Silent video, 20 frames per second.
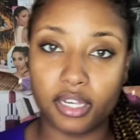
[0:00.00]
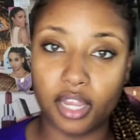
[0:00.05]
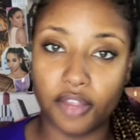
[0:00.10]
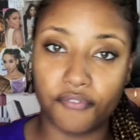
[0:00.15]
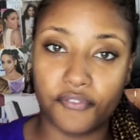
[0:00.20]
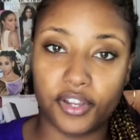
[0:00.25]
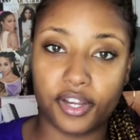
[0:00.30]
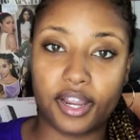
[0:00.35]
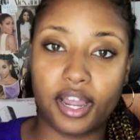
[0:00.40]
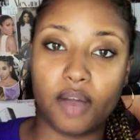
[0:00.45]
and
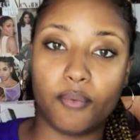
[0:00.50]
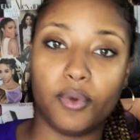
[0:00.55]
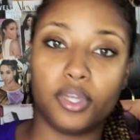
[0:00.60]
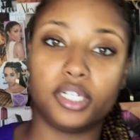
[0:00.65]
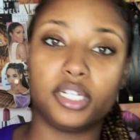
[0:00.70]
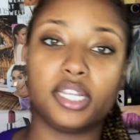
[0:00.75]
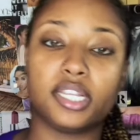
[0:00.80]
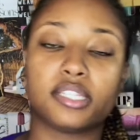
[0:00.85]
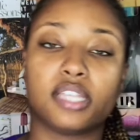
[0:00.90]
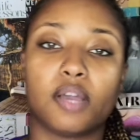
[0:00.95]
figure out what it
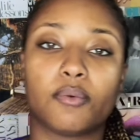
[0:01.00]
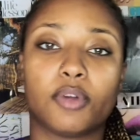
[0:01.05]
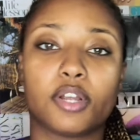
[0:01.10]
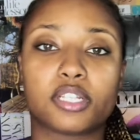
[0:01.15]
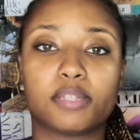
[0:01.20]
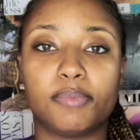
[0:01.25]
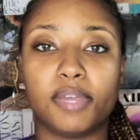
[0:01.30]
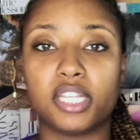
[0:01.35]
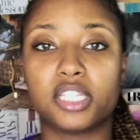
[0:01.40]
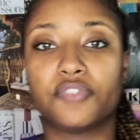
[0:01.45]
is that works
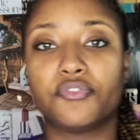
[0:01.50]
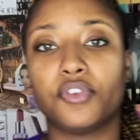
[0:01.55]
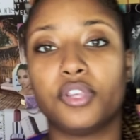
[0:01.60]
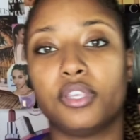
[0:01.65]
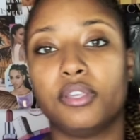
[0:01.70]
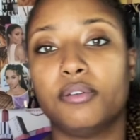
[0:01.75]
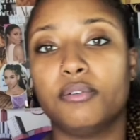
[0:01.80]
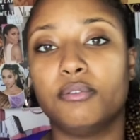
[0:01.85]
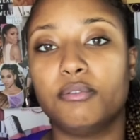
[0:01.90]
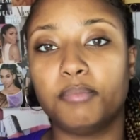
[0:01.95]
best for you,